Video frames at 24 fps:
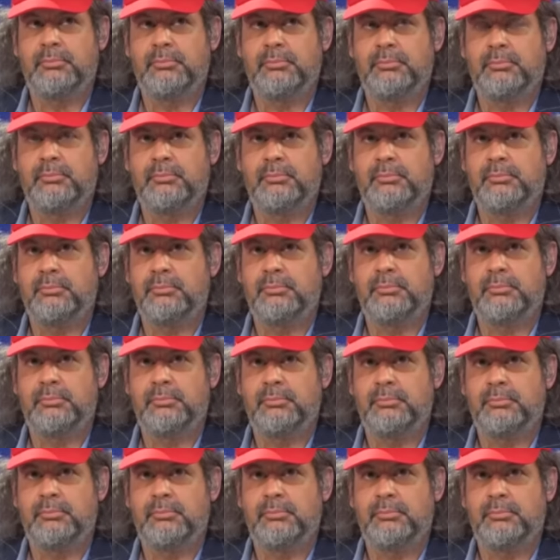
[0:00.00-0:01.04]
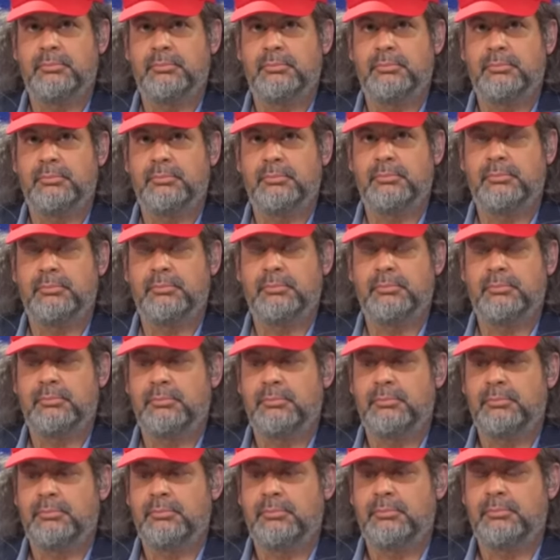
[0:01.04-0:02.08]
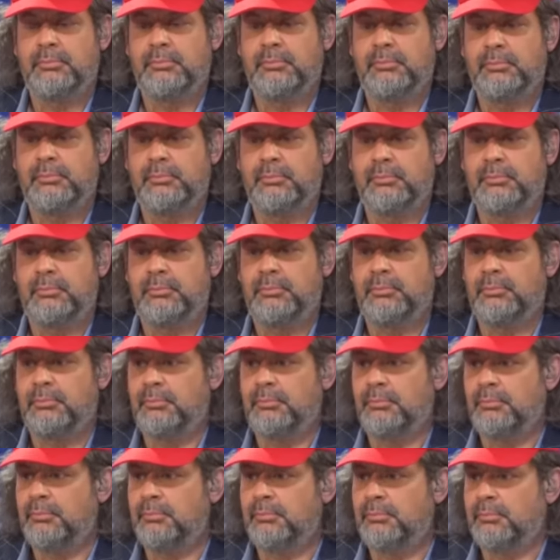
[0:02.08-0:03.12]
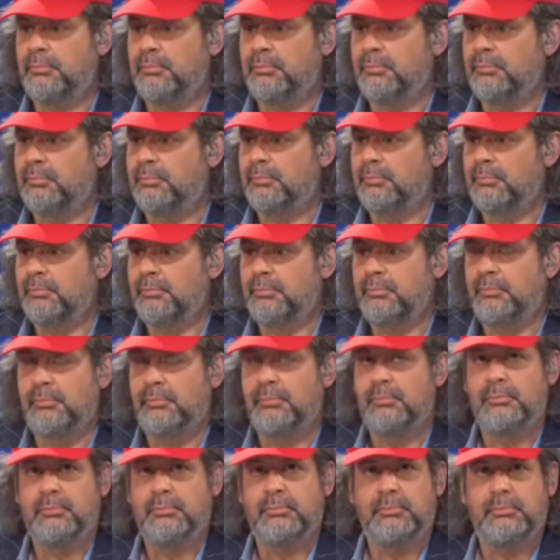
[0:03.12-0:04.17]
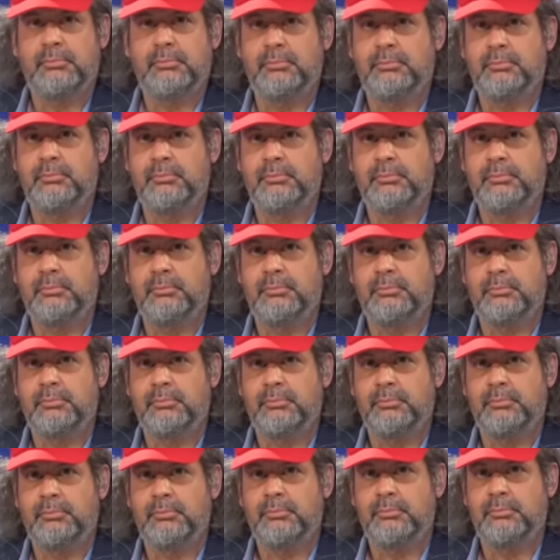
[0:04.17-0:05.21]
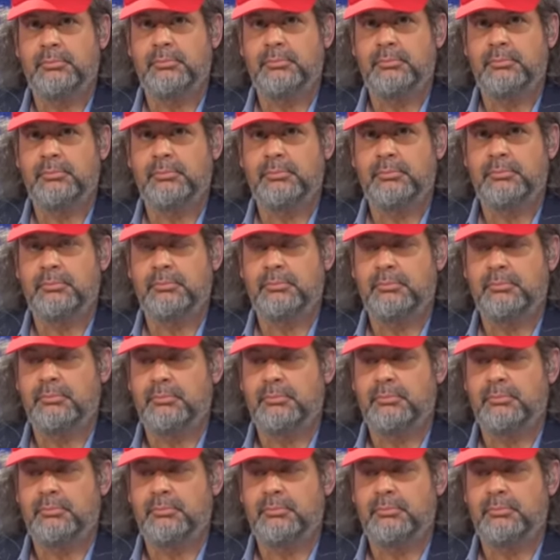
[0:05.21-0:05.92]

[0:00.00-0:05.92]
The person shown says nothing.